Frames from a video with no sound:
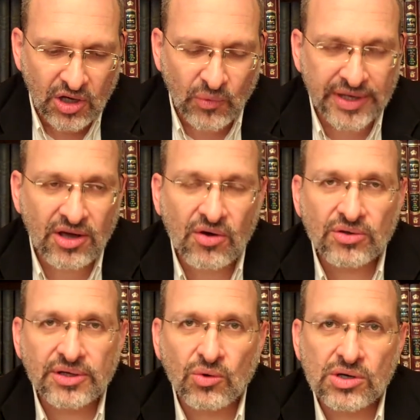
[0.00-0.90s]
We
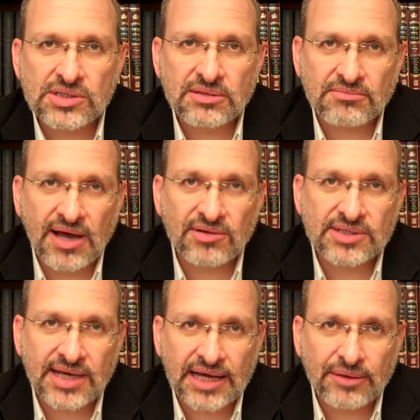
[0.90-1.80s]
know there was Mount
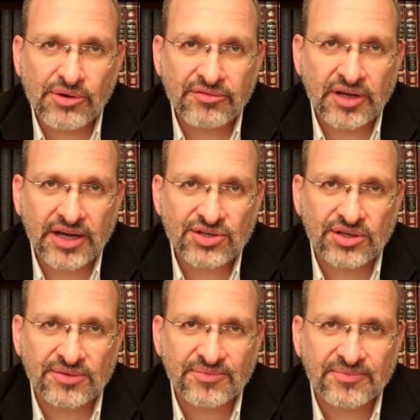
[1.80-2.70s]
Sinai revelation.